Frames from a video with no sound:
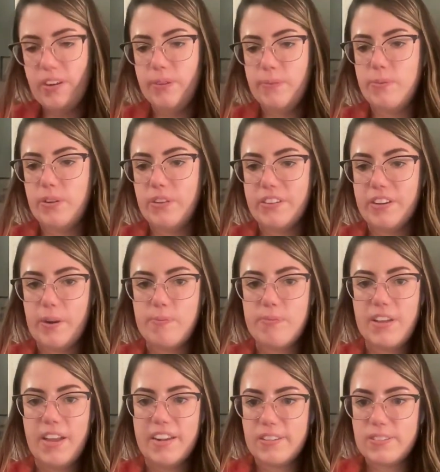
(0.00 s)
and we ended up
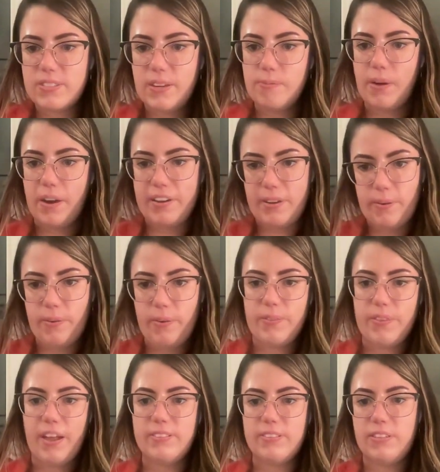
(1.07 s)
getting some money
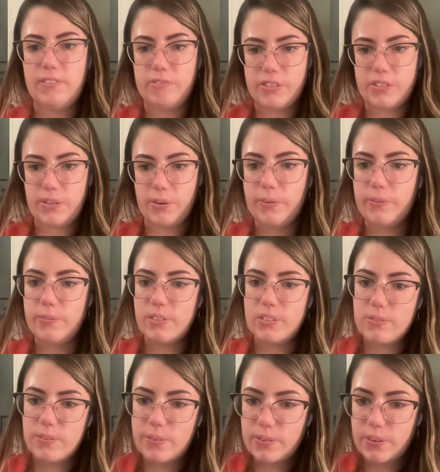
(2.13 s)
on that TV show,
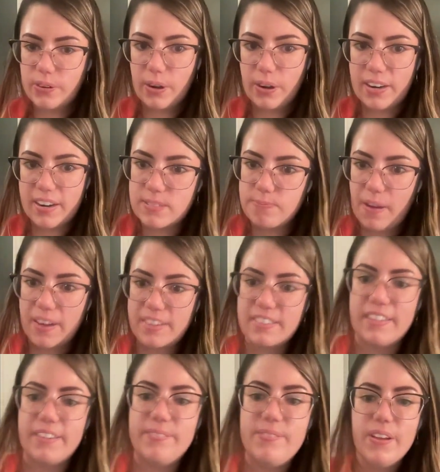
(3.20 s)
which we were not
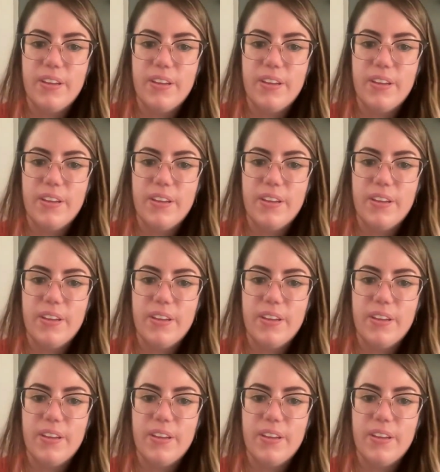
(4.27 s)
expecting.